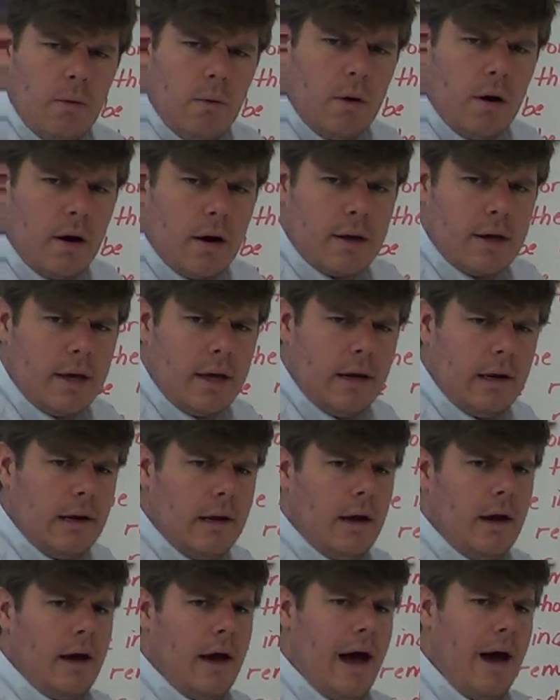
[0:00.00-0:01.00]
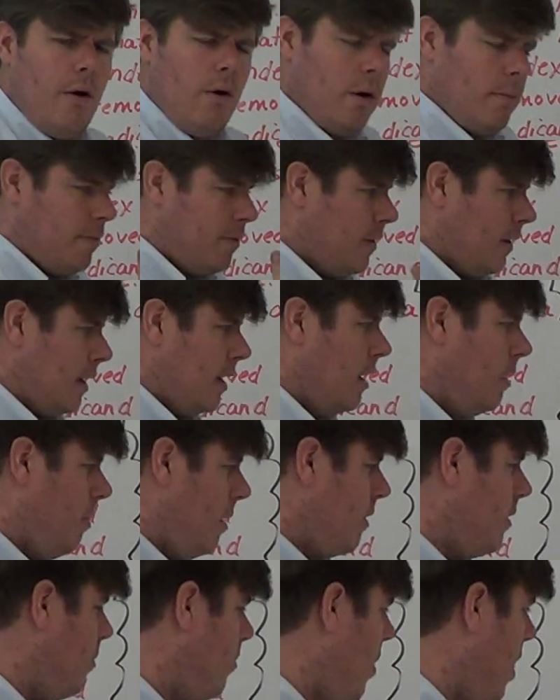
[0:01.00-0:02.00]
work and uh, how I'm thinking
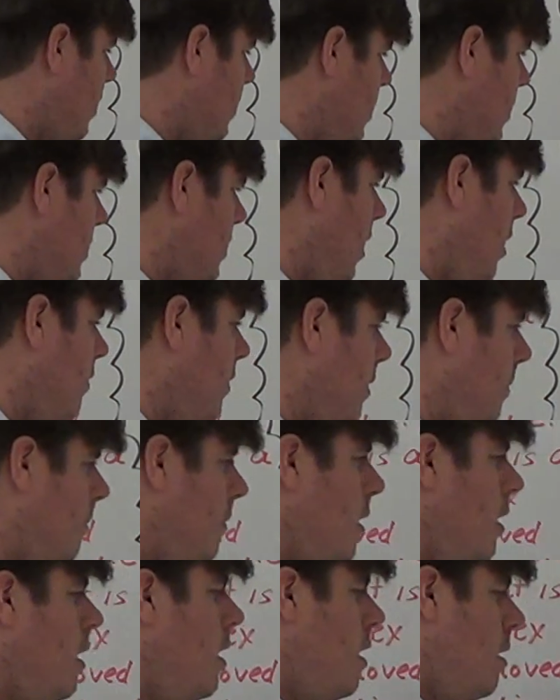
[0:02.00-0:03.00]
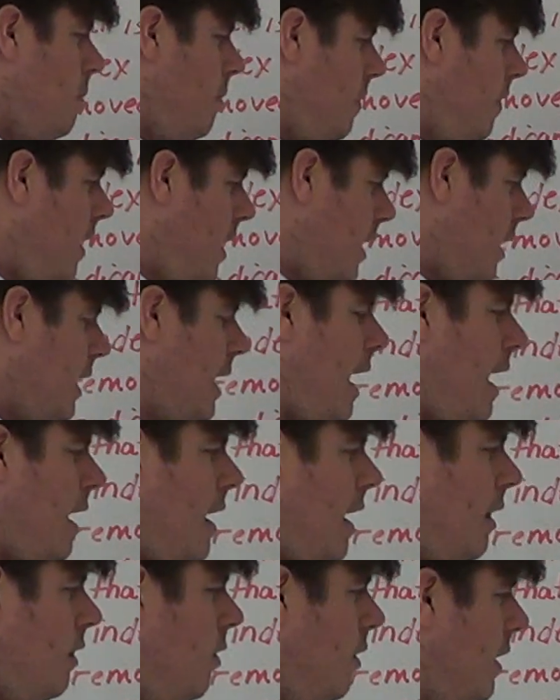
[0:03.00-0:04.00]
about the process of it. But then again,
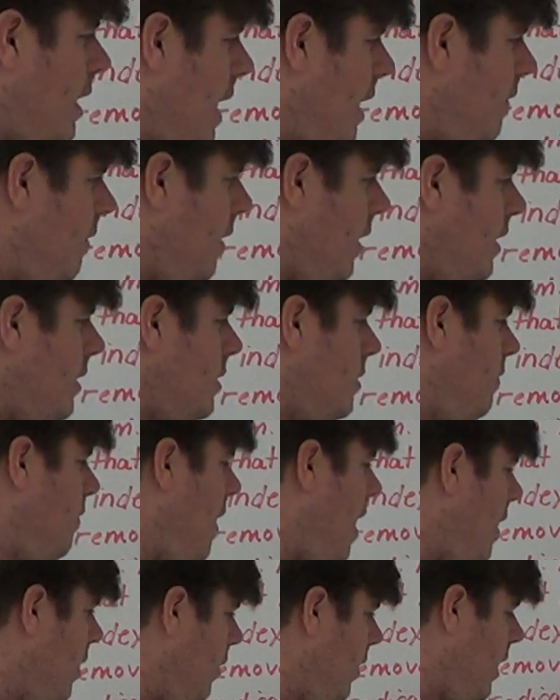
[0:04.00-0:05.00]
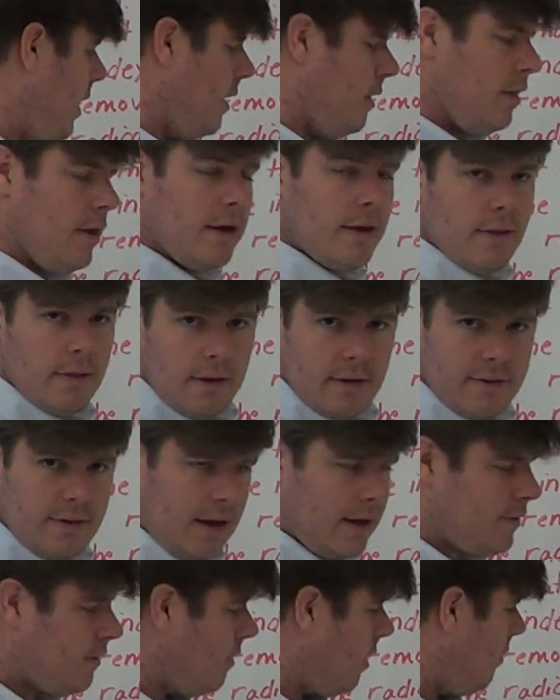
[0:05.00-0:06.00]
I look at this final an the, this
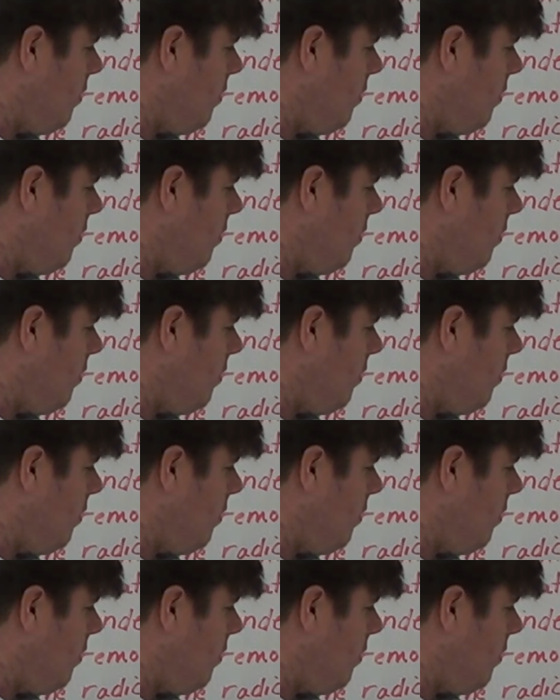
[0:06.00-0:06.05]
answer